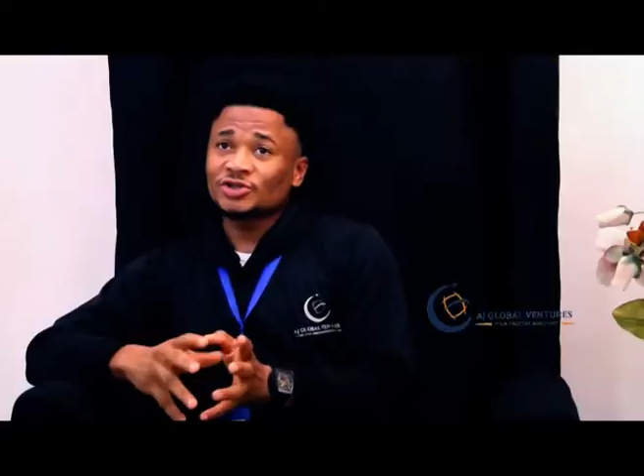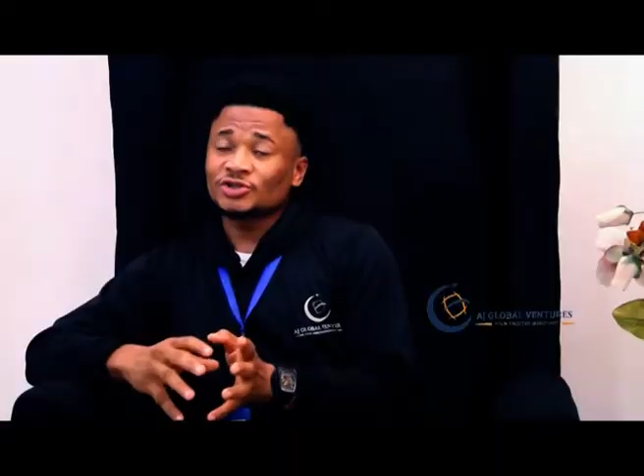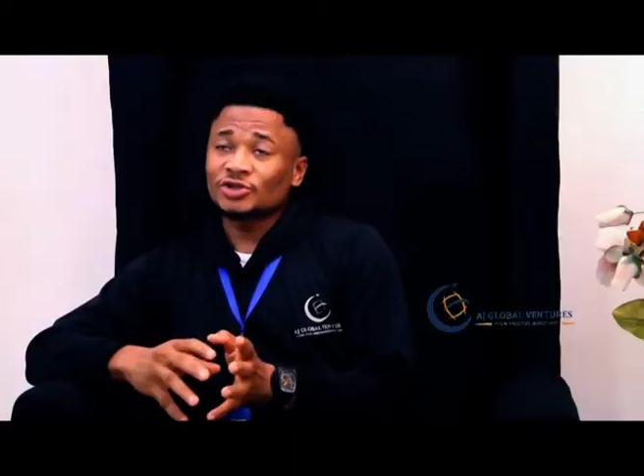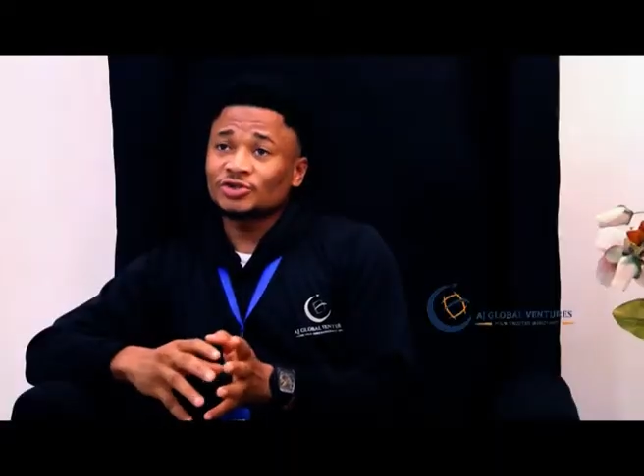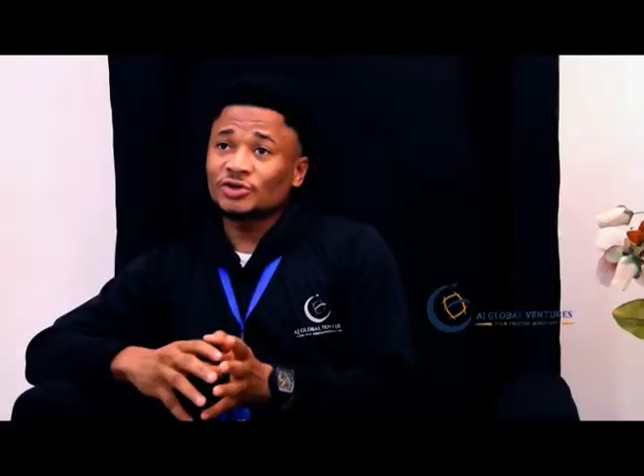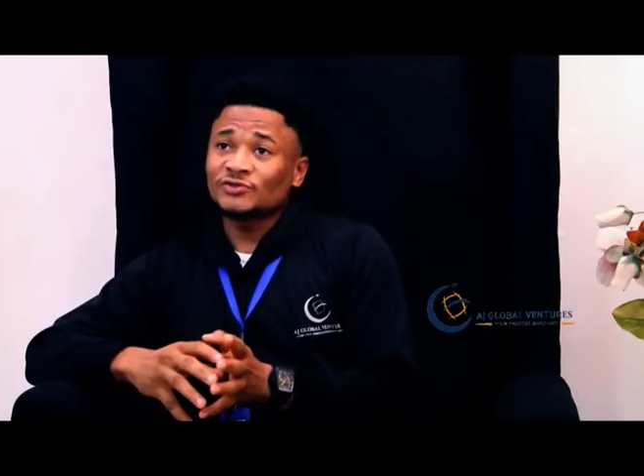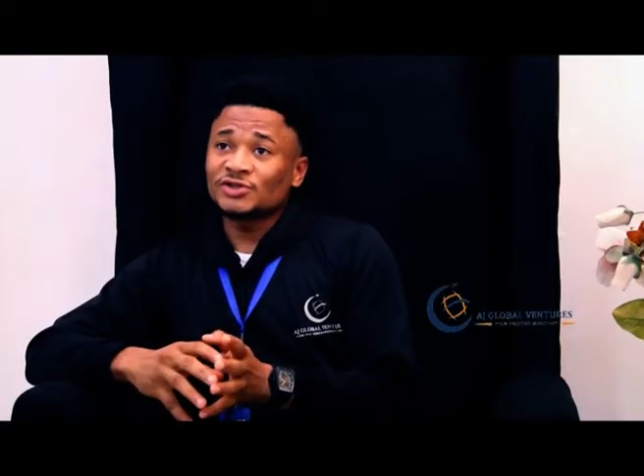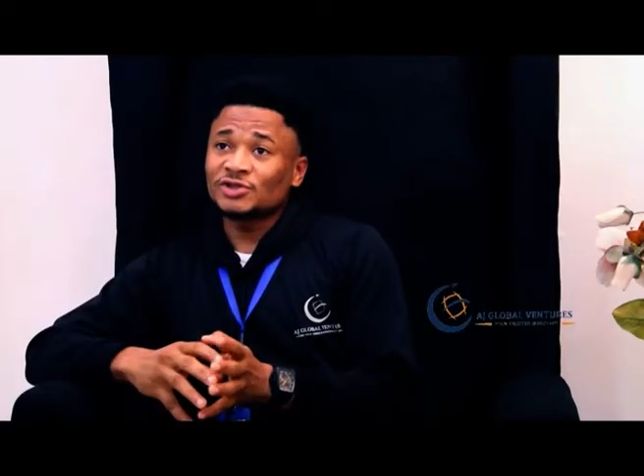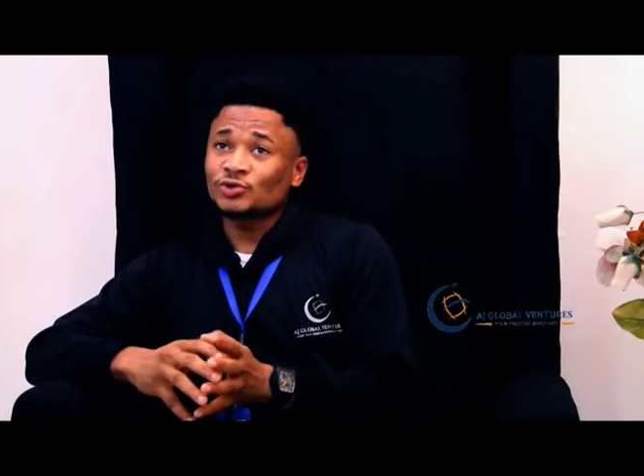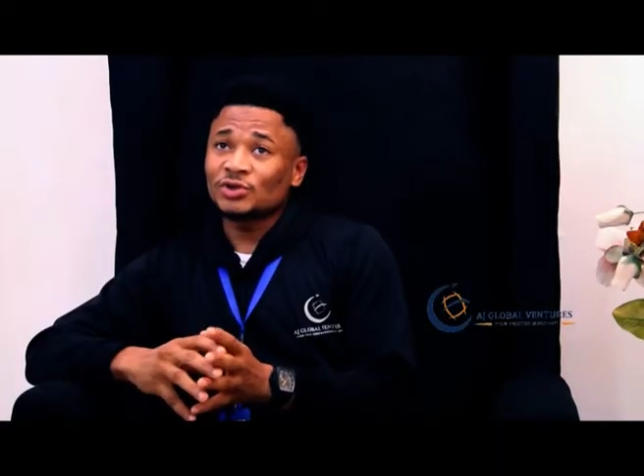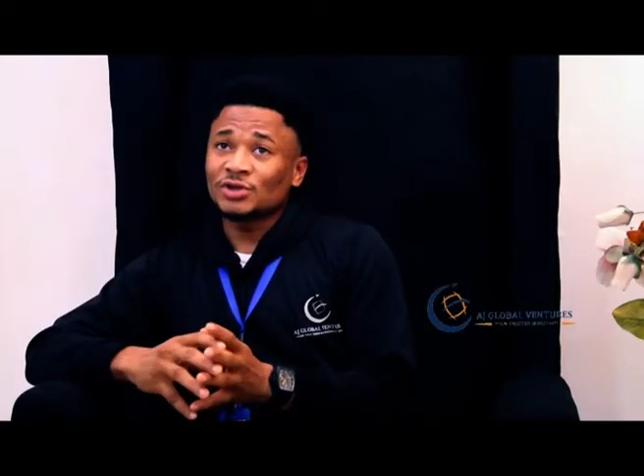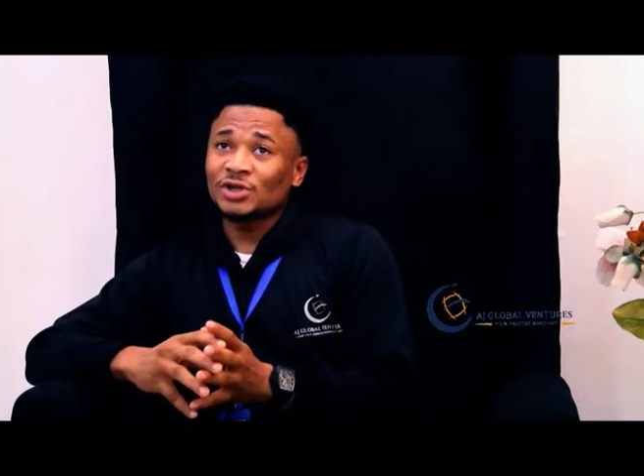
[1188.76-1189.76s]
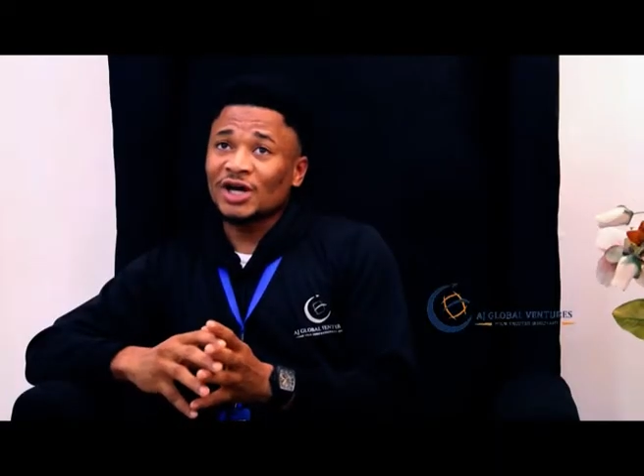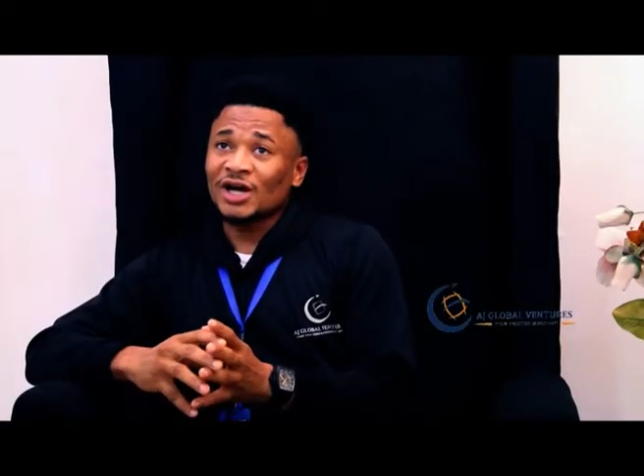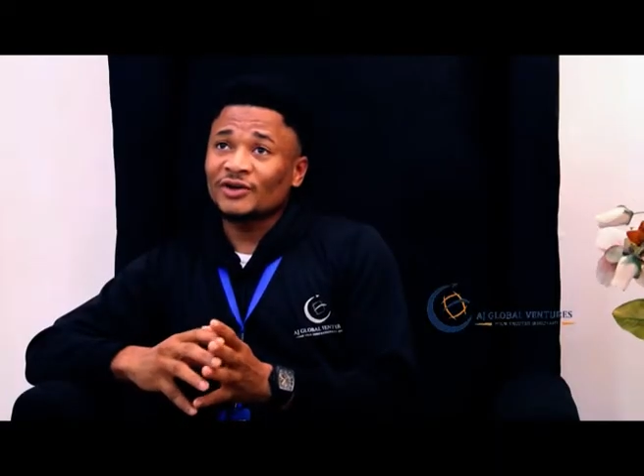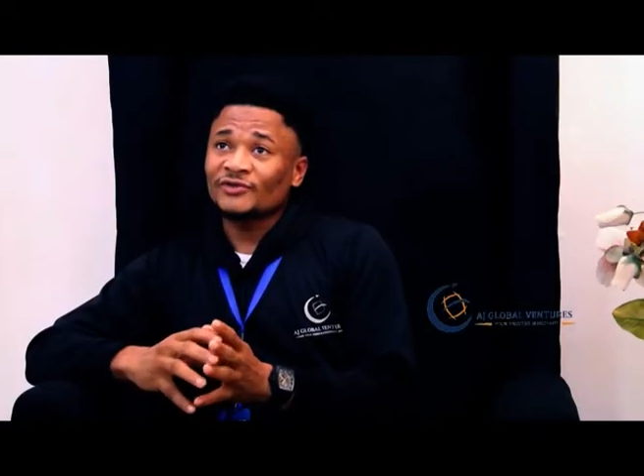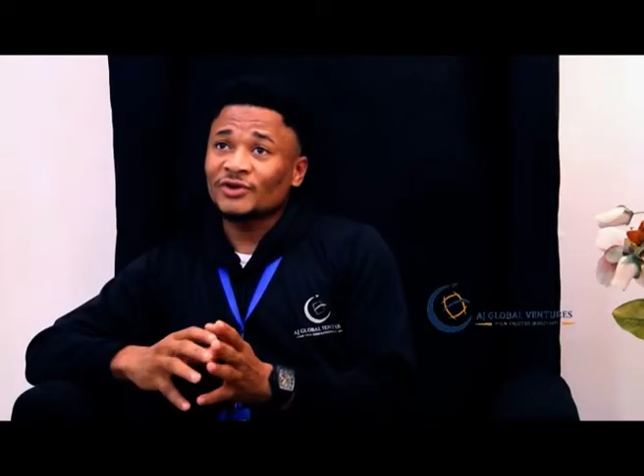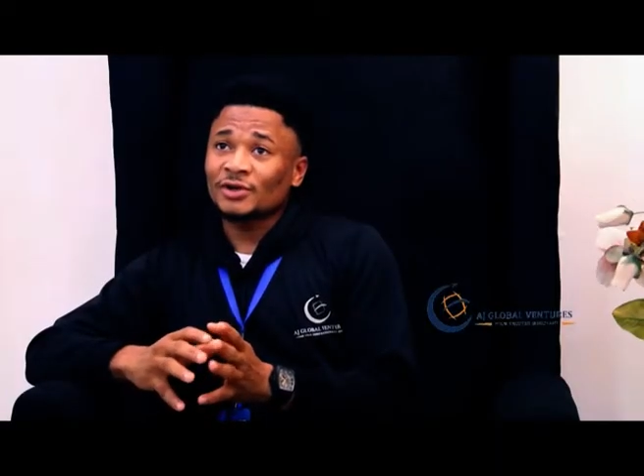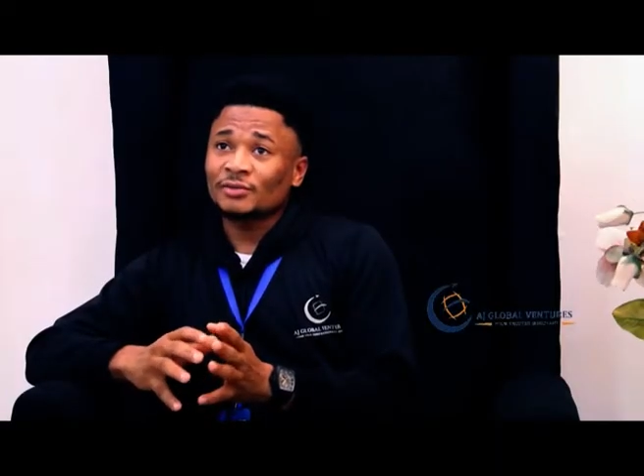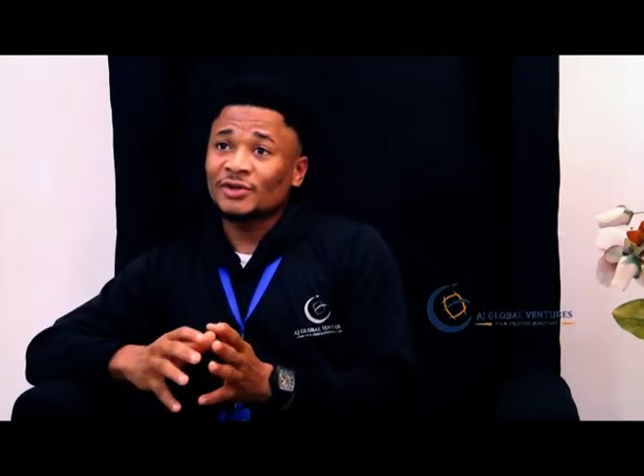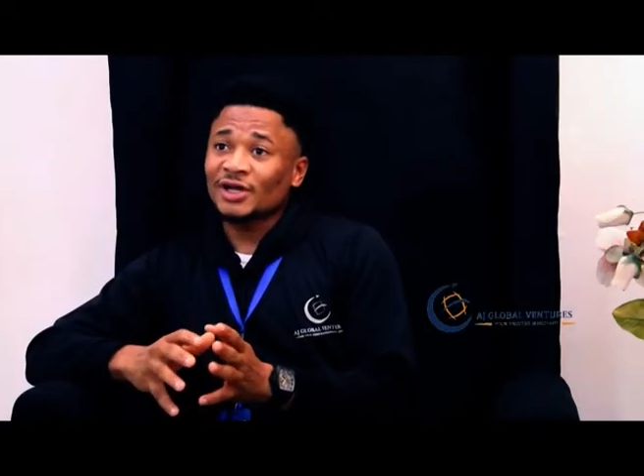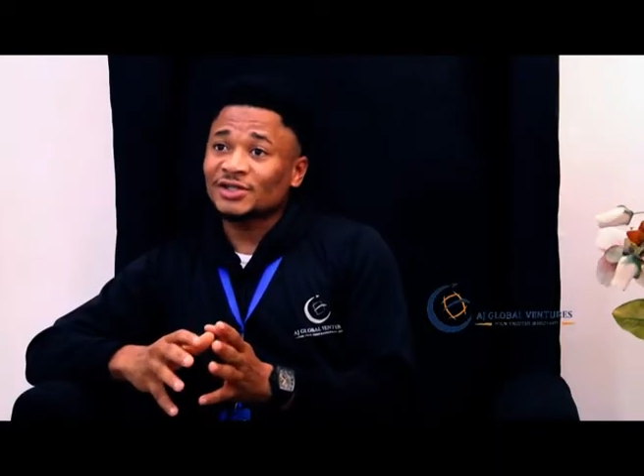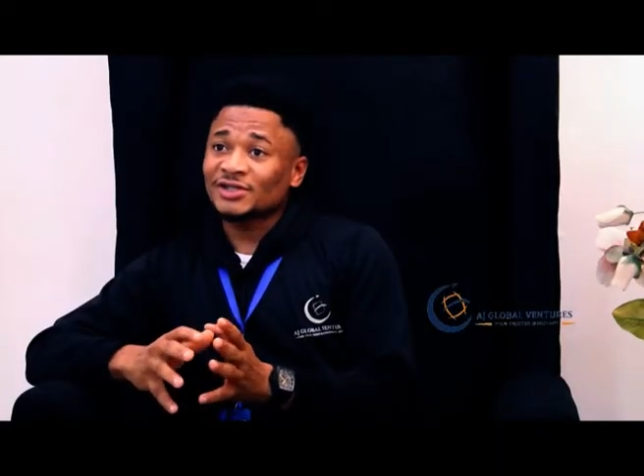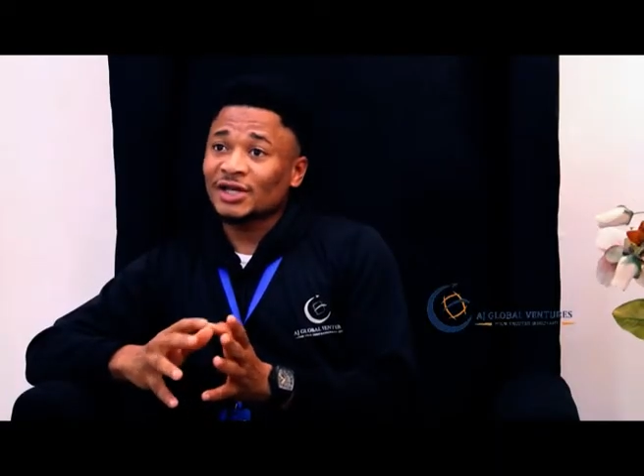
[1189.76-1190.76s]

a result of this, we have less